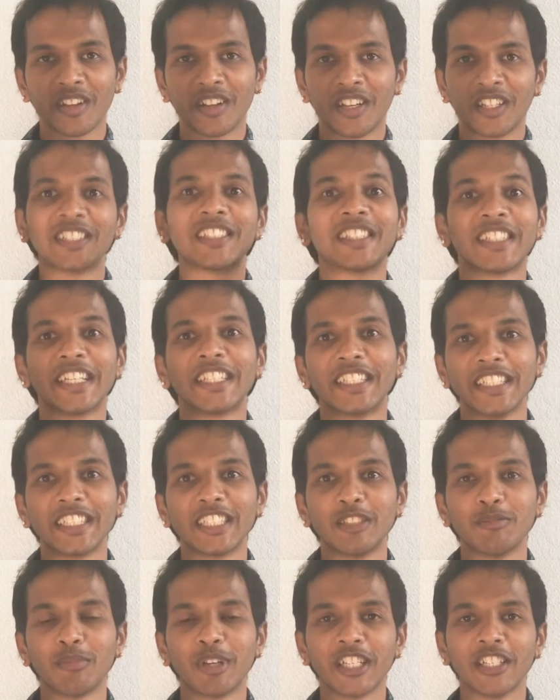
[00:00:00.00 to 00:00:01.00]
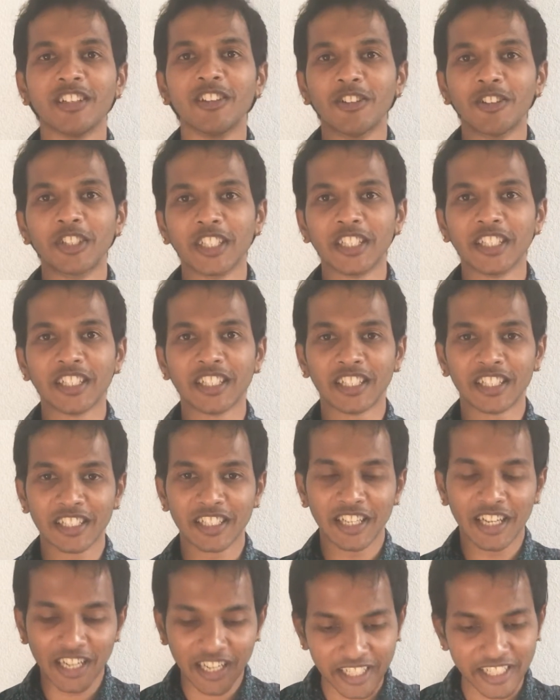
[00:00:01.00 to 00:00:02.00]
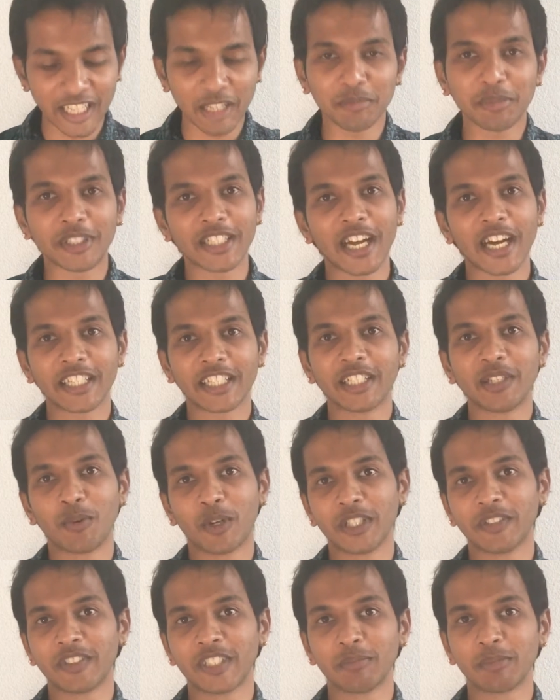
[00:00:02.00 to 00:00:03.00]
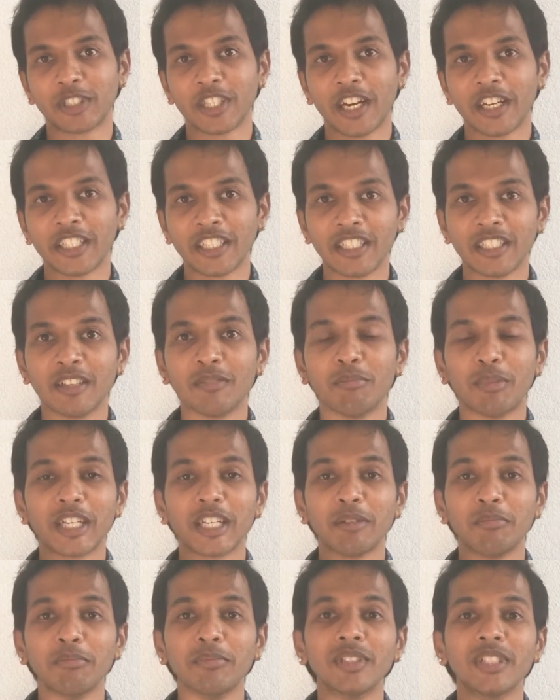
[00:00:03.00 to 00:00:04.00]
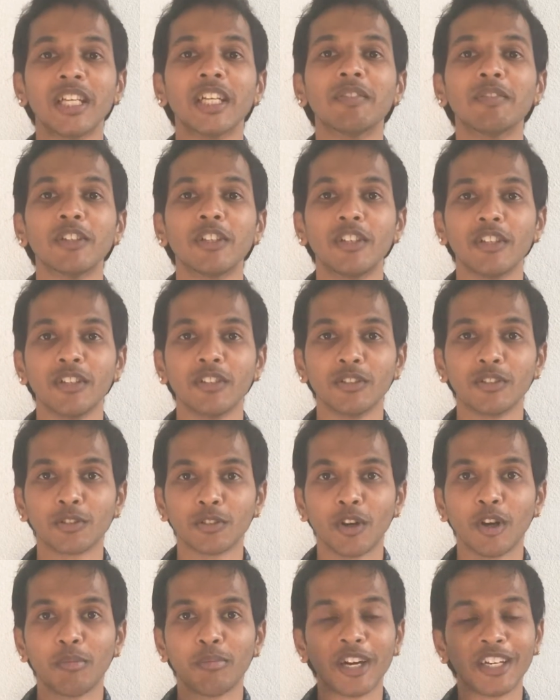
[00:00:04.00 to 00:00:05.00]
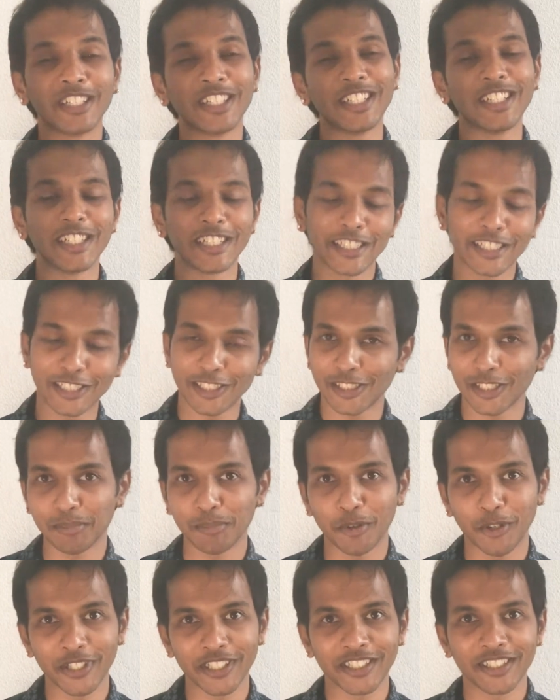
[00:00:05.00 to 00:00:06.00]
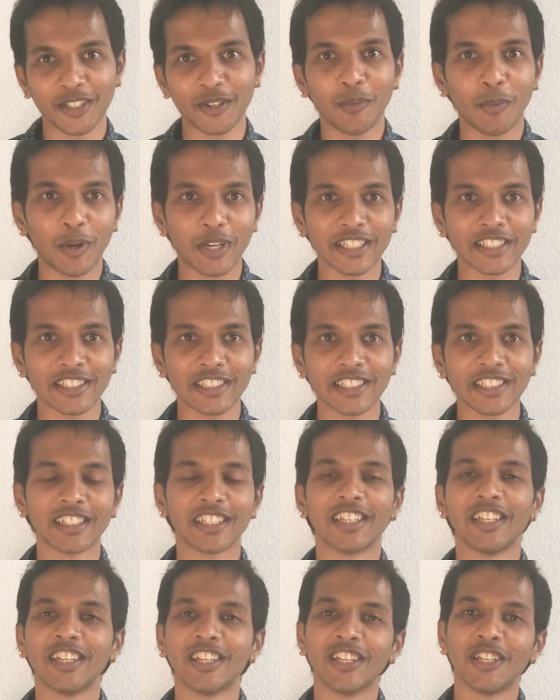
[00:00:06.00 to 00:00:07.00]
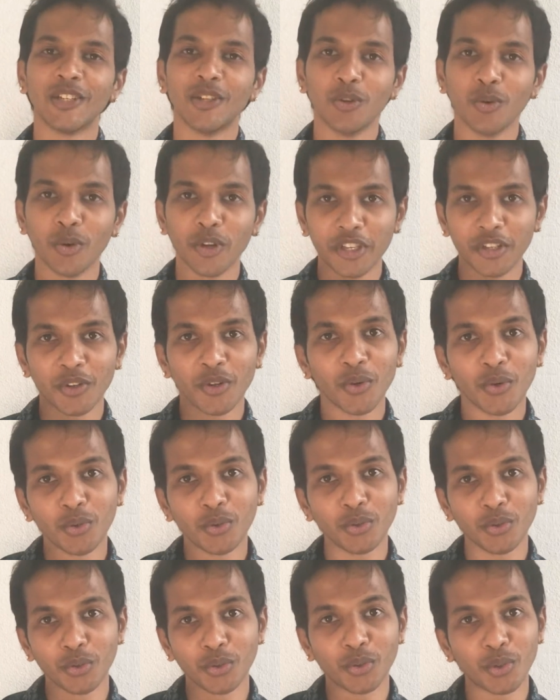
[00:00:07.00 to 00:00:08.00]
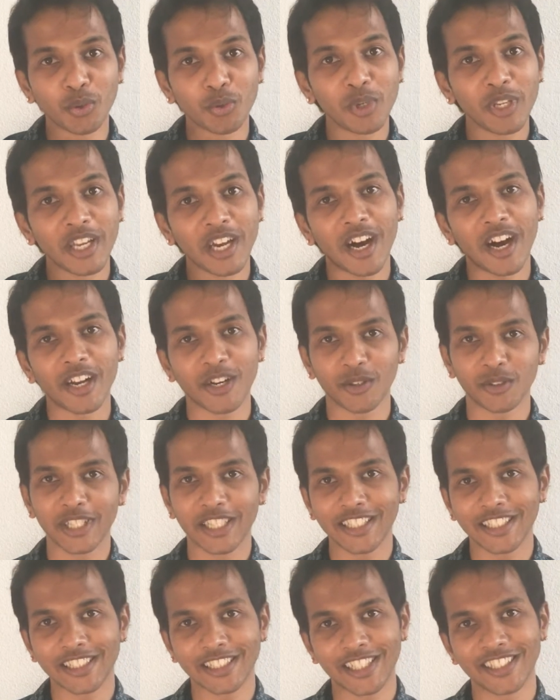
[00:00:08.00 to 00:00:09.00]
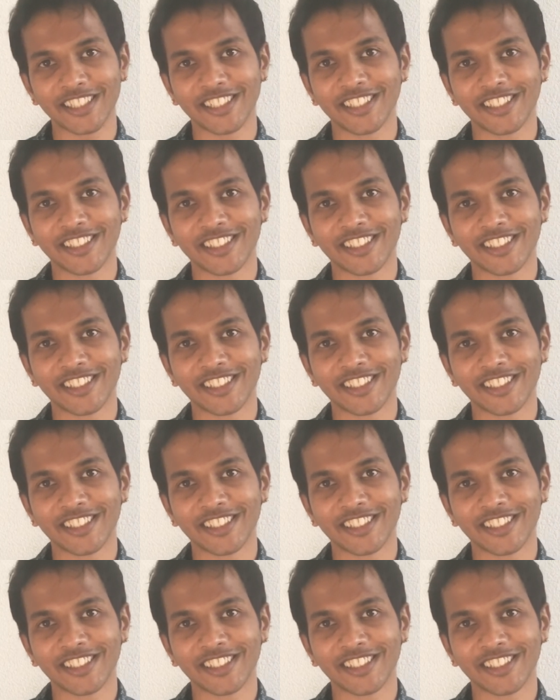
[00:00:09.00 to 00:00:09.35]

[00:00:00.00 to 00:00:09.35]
Set this in mind. Okay, I am starting whatever I'm starting, but I'm never going to stop until I reach that point. What is it? Knowing who you truly are on the inside.